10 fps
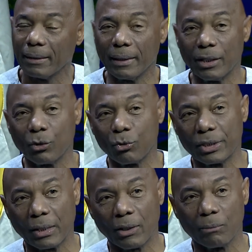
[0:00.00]
then you could
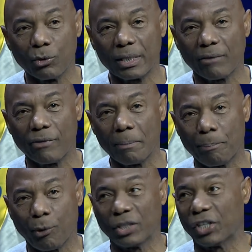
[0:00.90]
say almost every
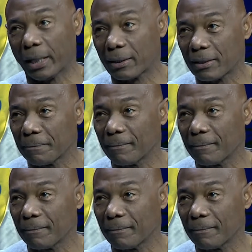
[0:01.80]
project